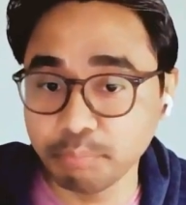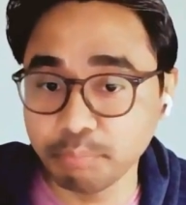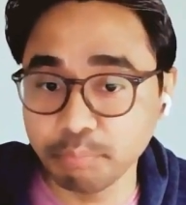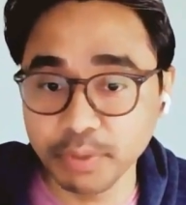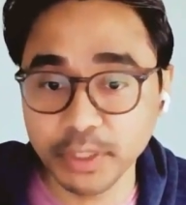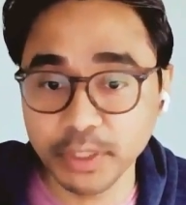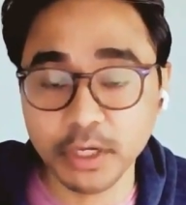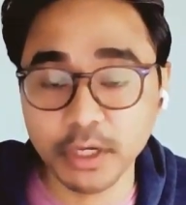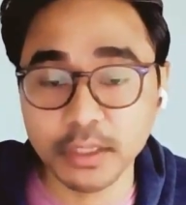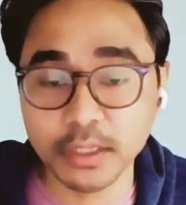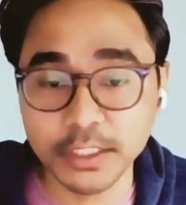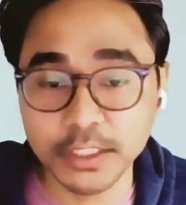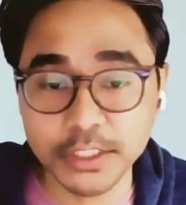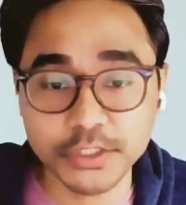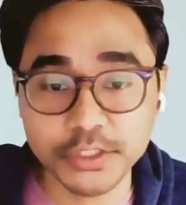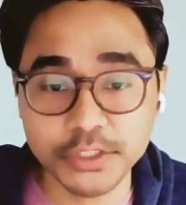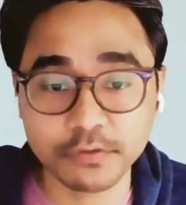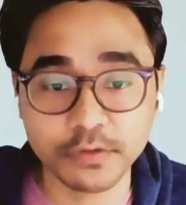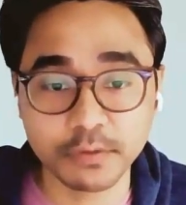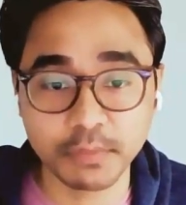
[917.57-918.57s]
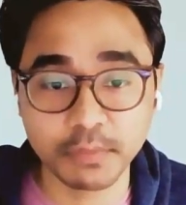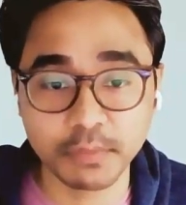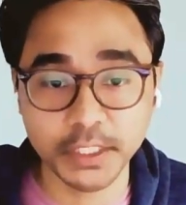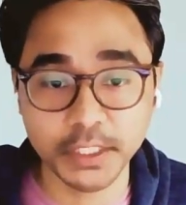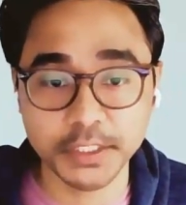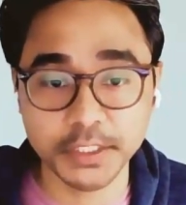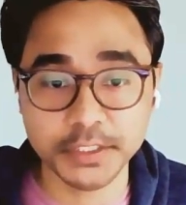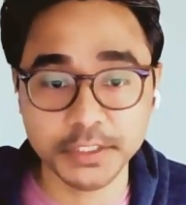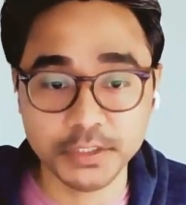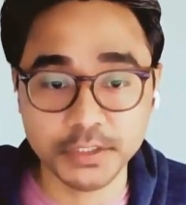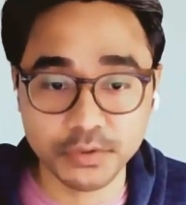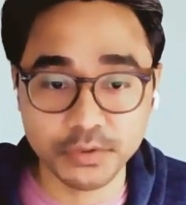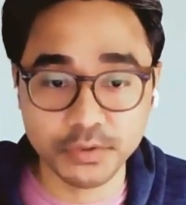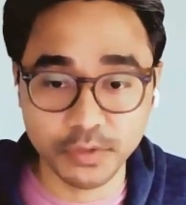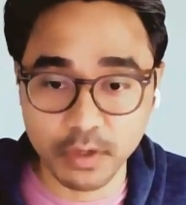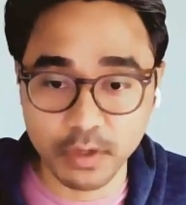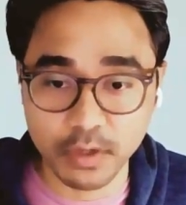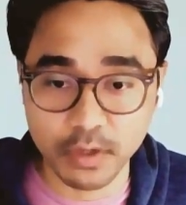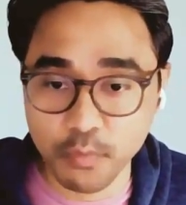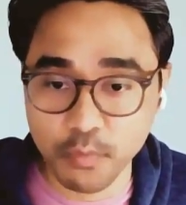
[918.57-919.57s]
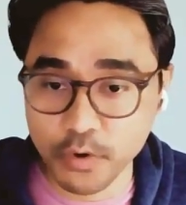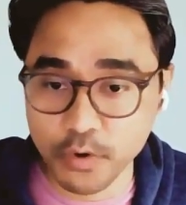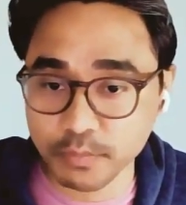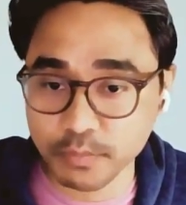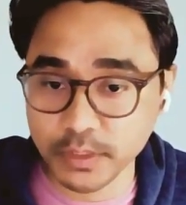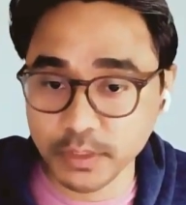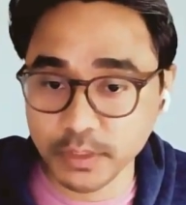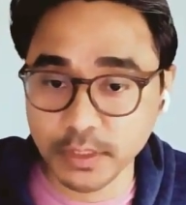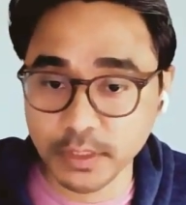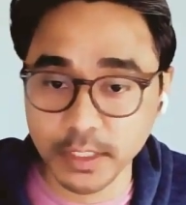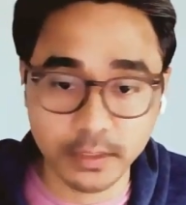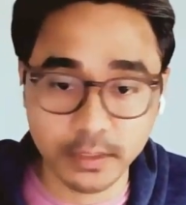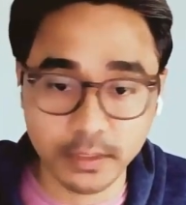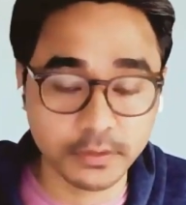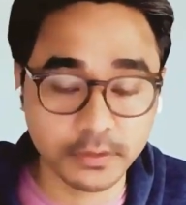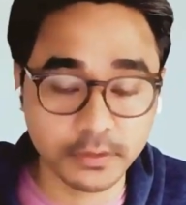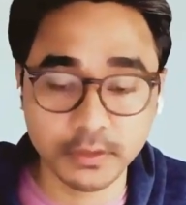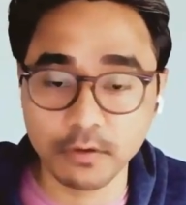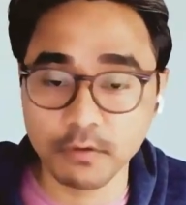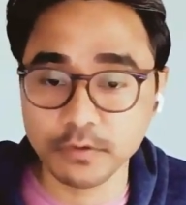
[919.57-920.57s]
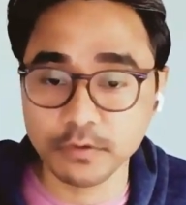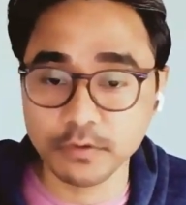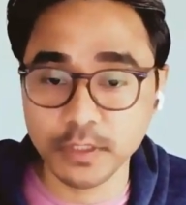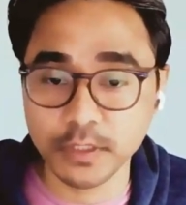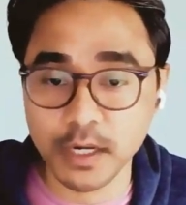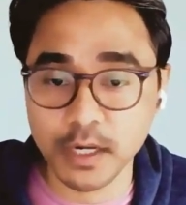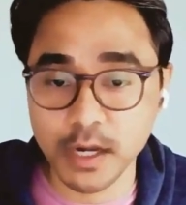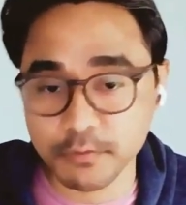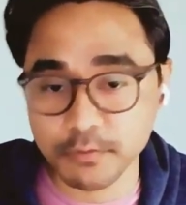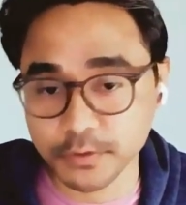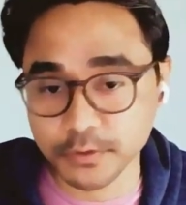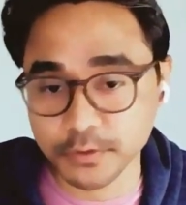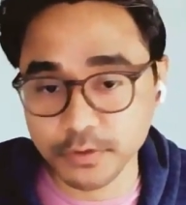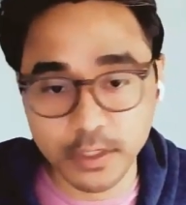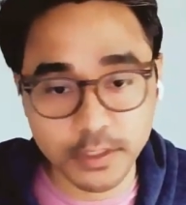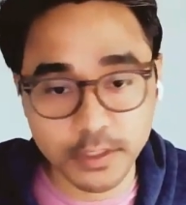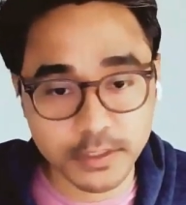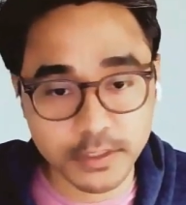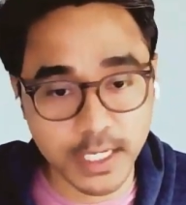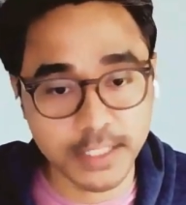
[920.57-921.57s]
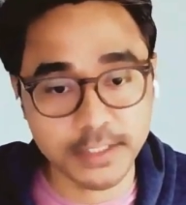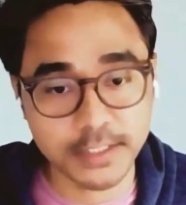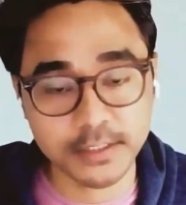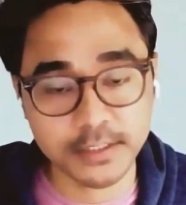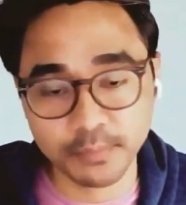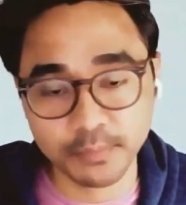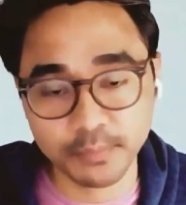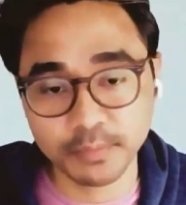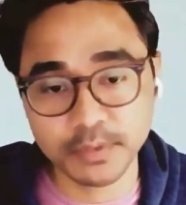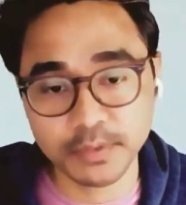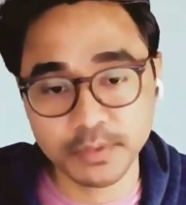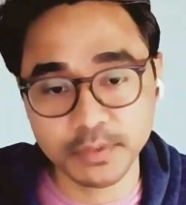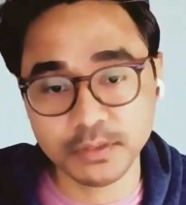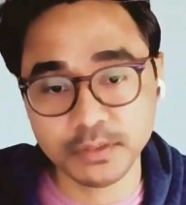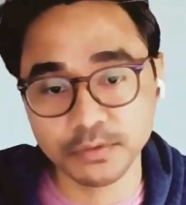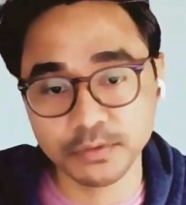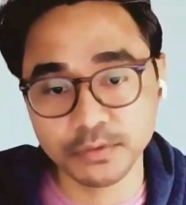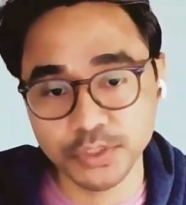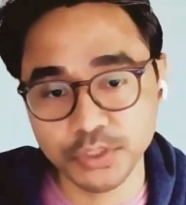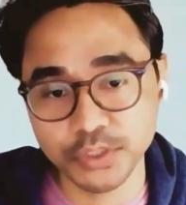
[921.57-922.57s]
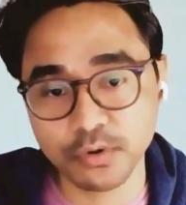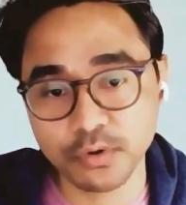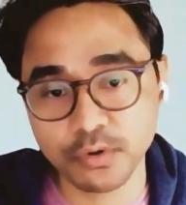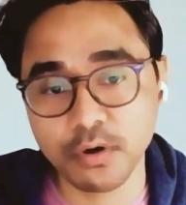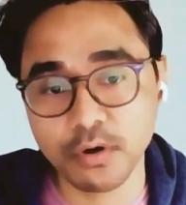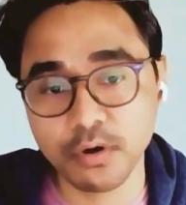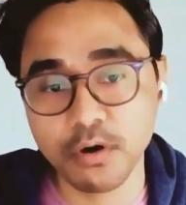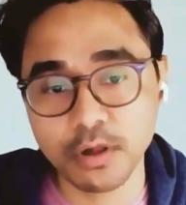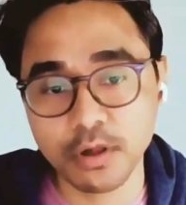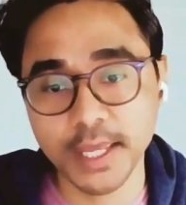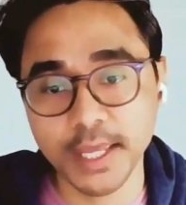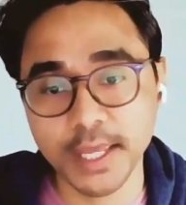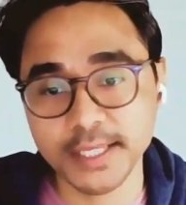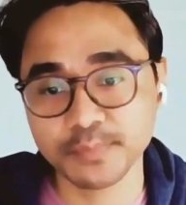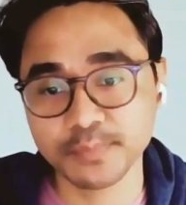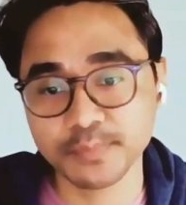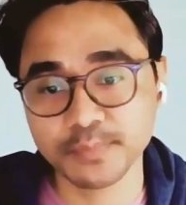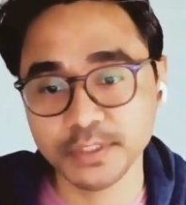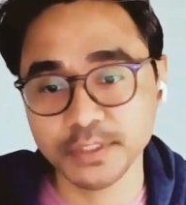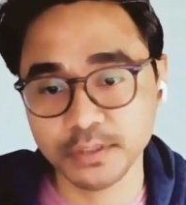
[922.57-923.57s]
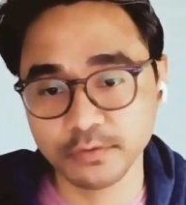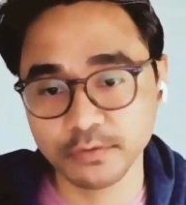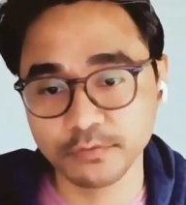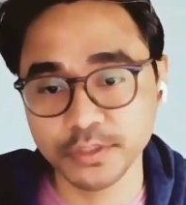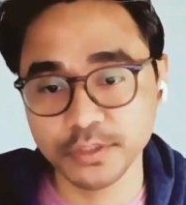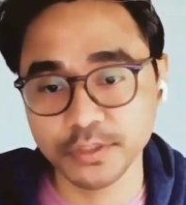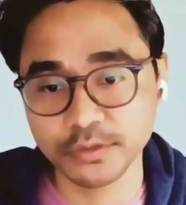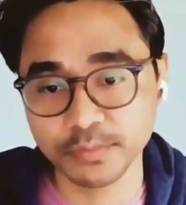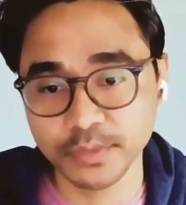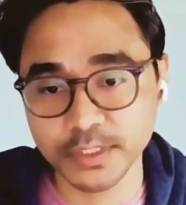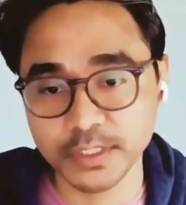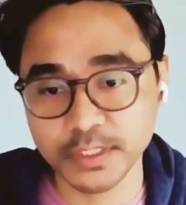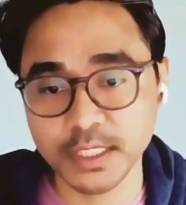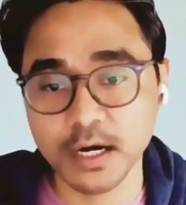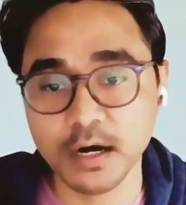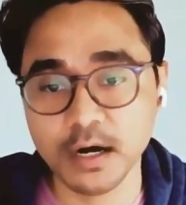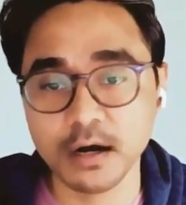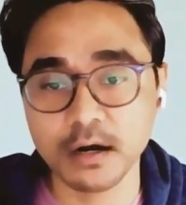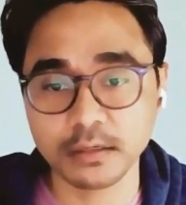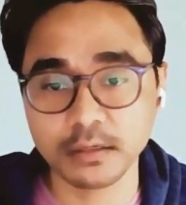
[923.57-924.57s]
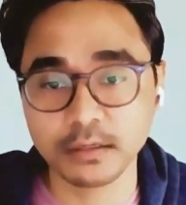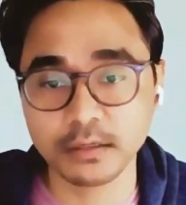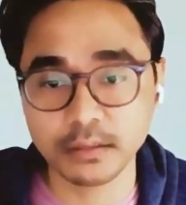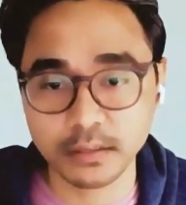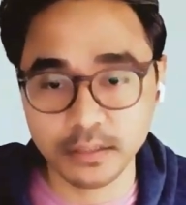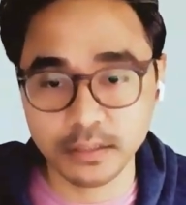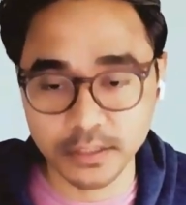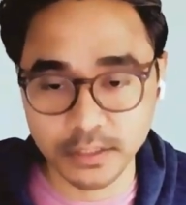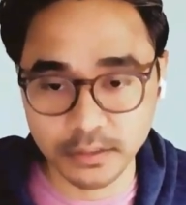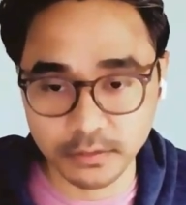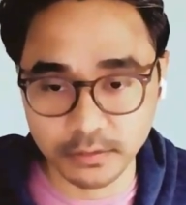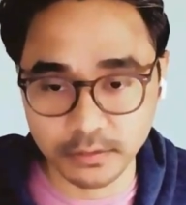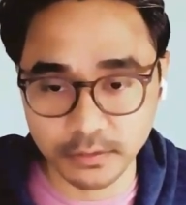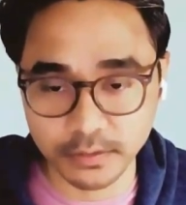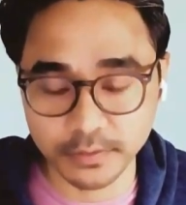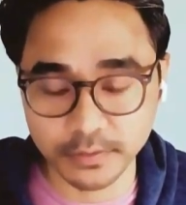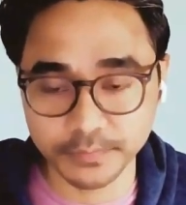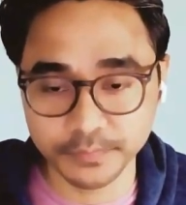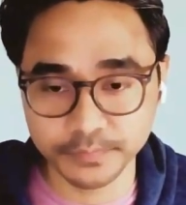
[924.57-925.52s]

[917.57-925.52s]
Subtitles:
Bring a list of your medications to your appointment, including the over-the-counter drugs and supplements to ensure all aspects of regimens are considered.